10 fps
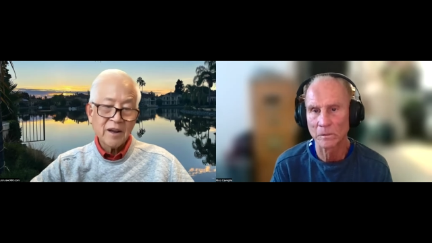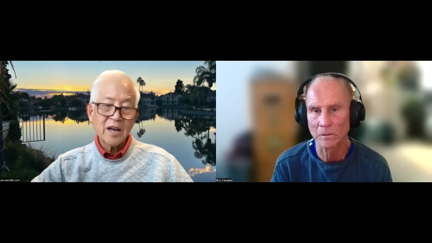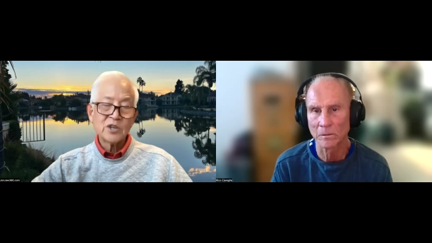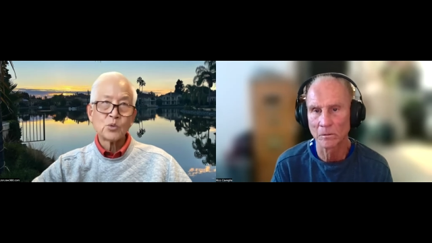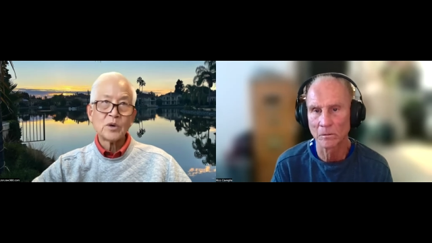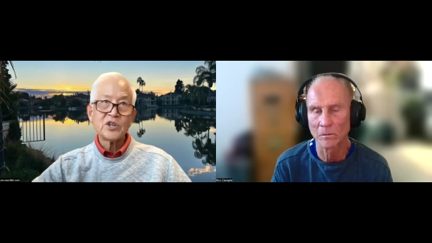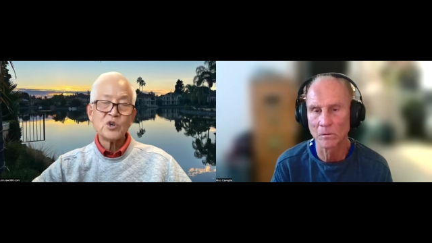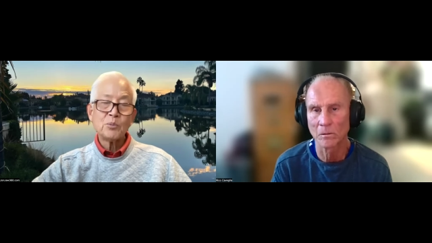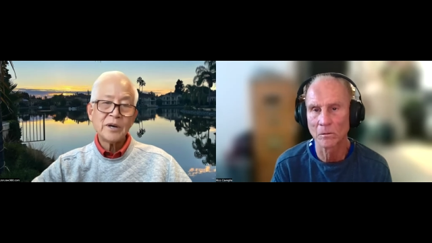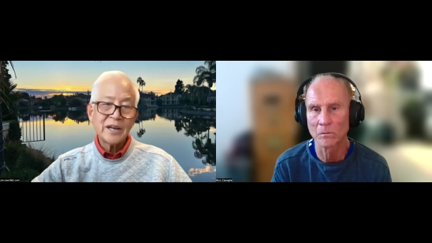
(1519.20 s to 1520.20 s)
Speaker 1: is what
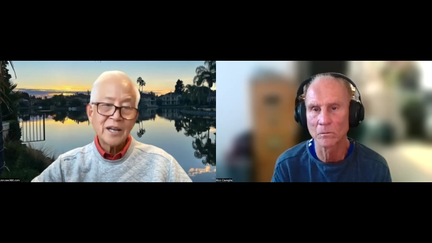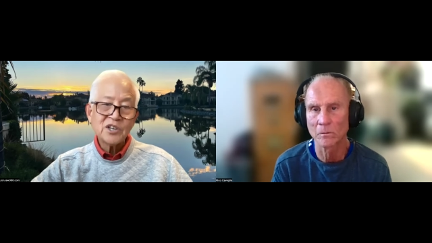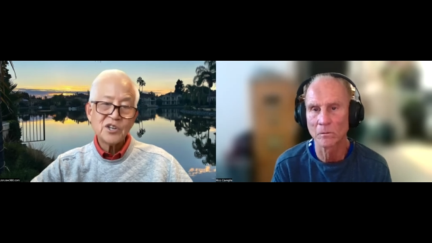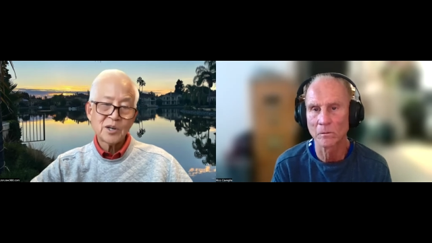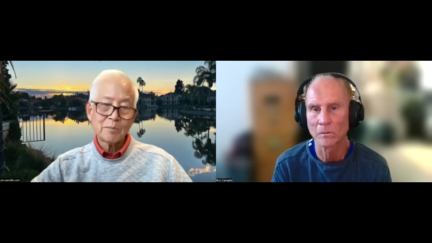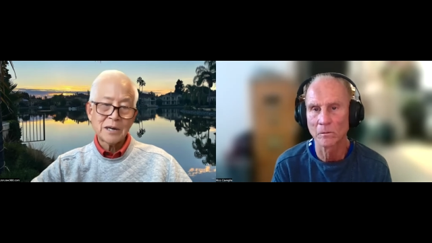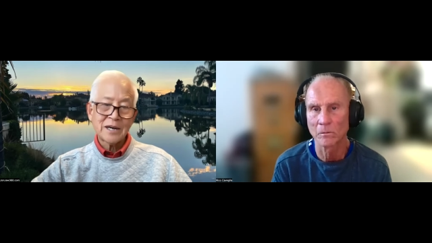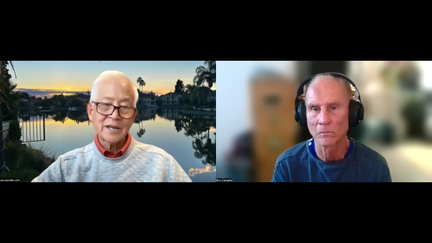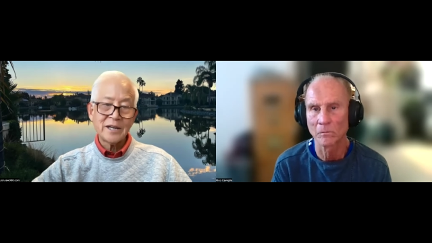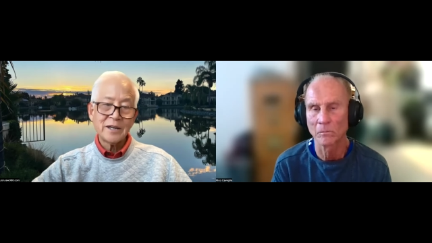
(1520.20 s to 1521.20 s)
you put into your
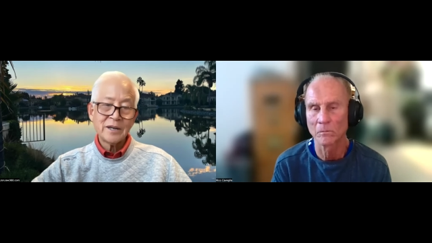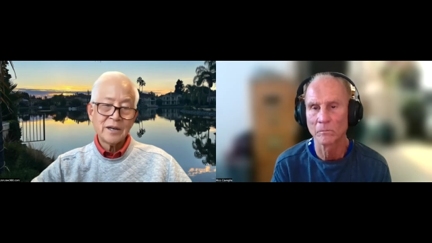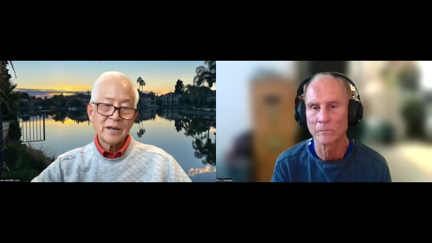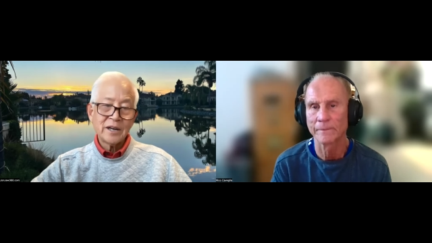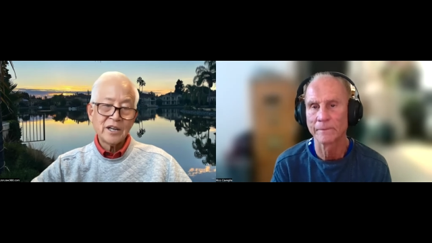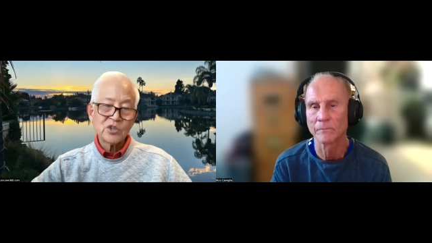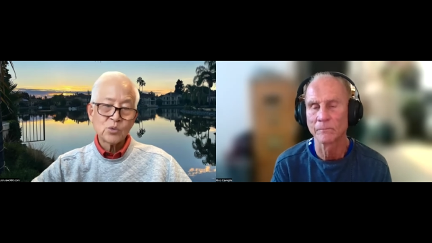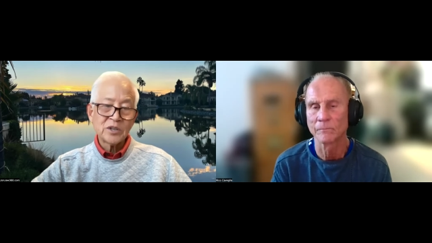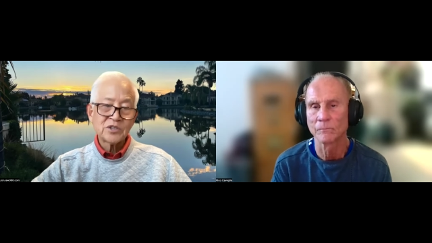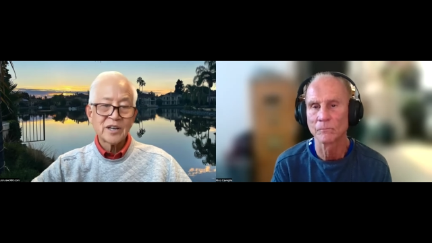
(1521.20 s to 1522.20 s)
body is
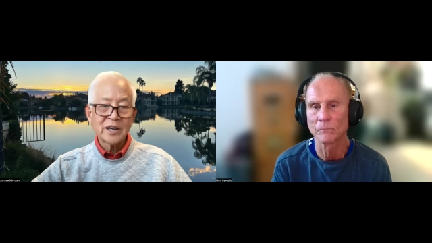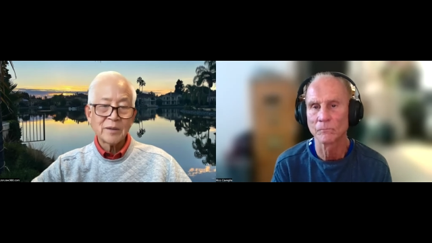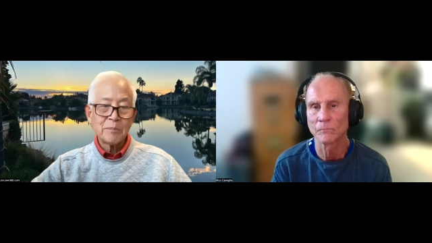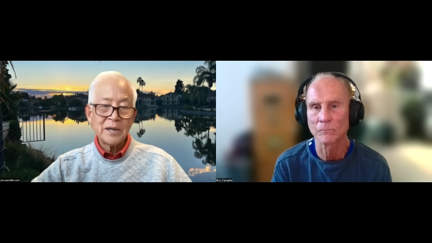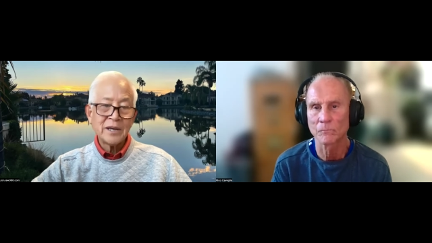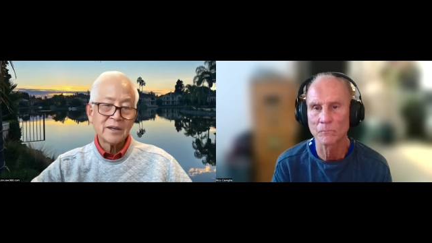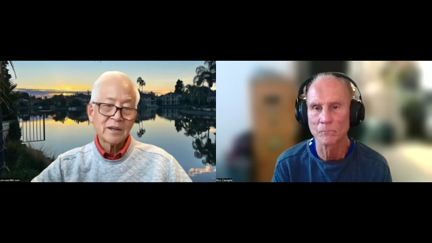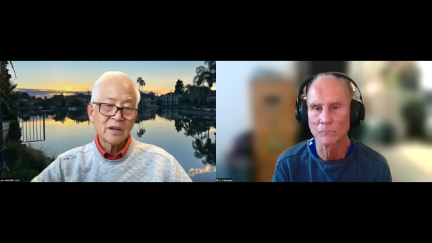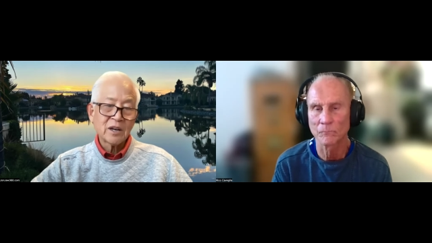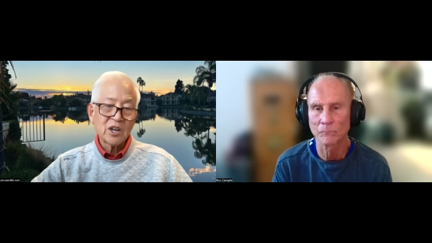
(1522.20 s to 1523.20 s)
what's going to be
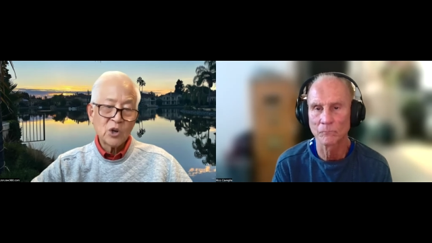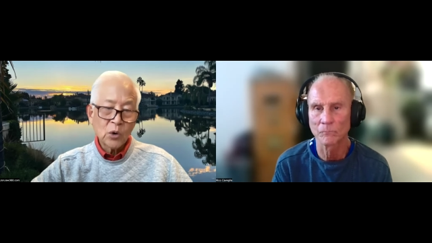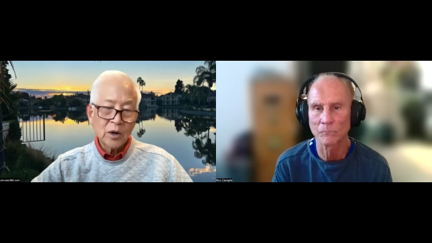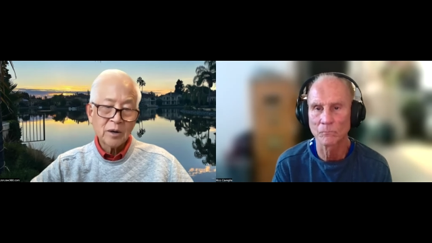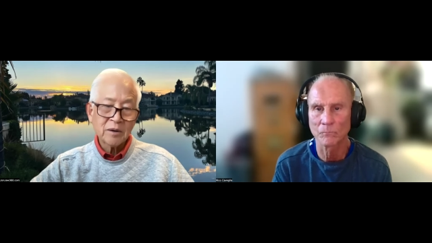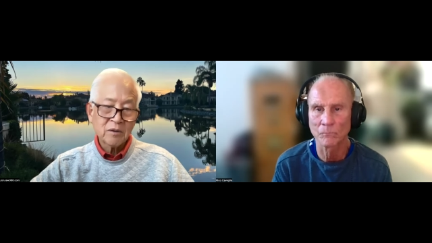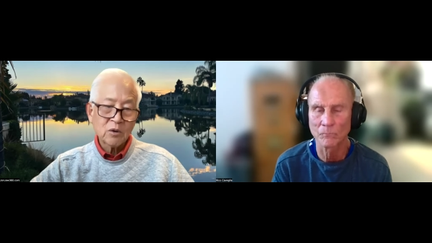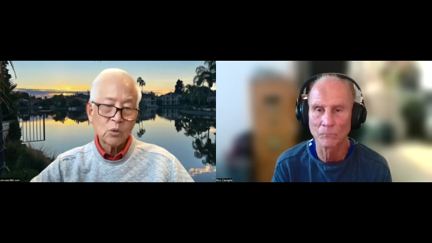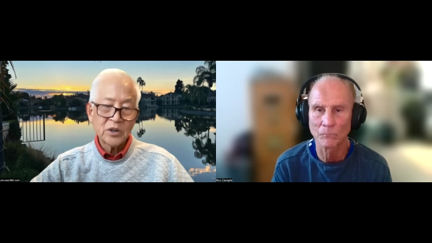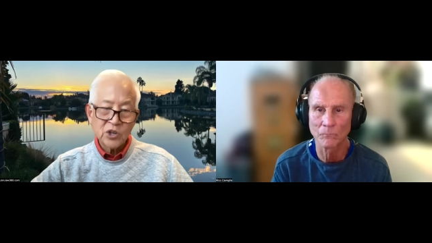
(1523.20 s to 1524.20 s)
your
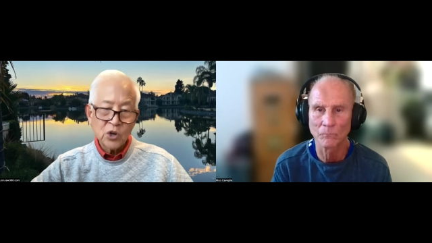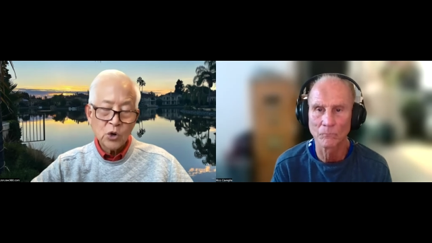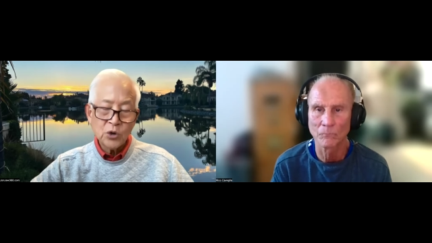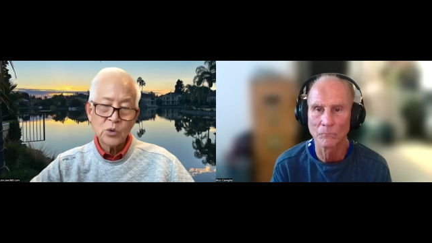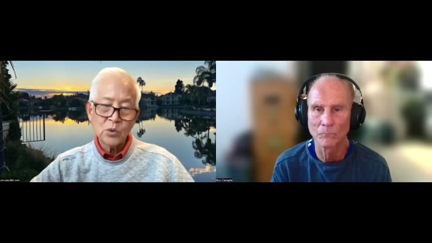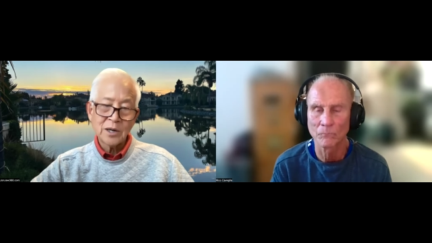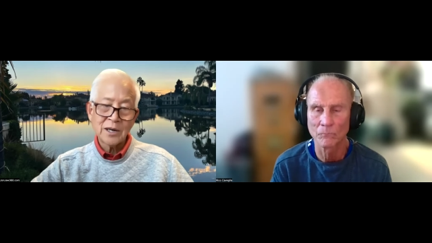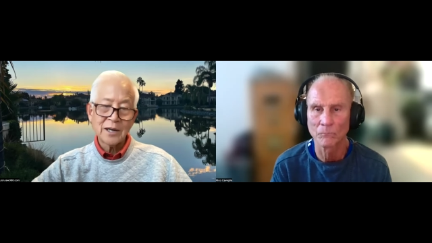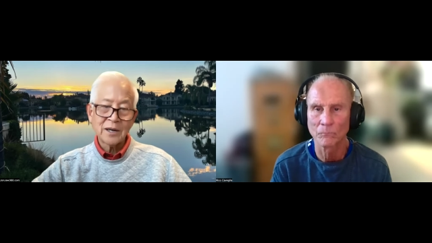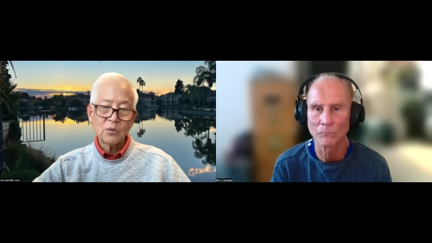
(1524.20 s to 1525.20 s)
what who you
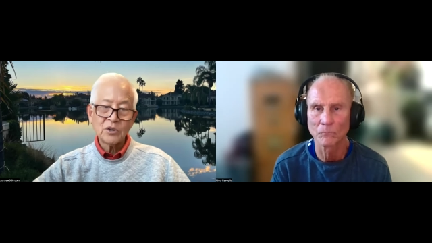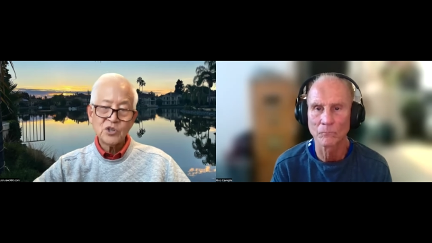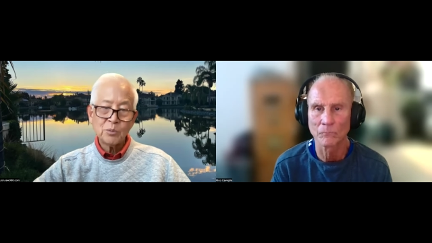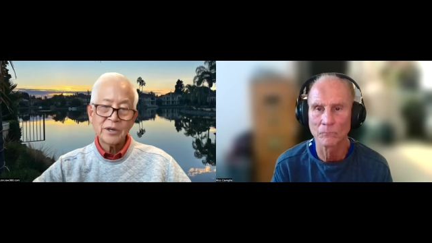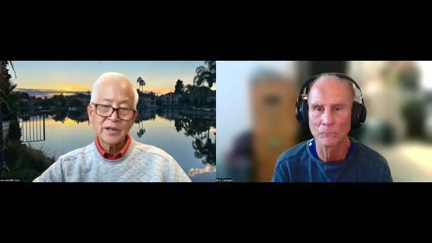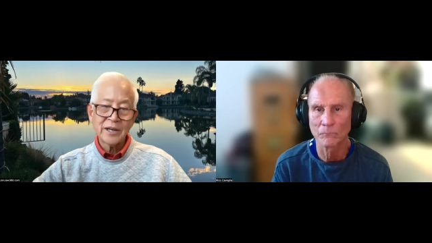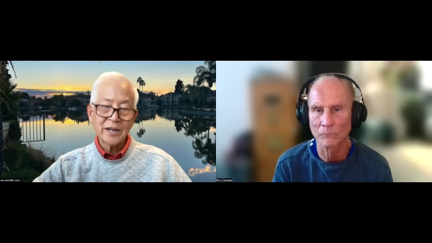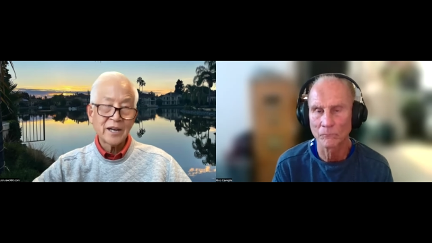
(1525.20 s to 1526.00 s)
are, what you put in.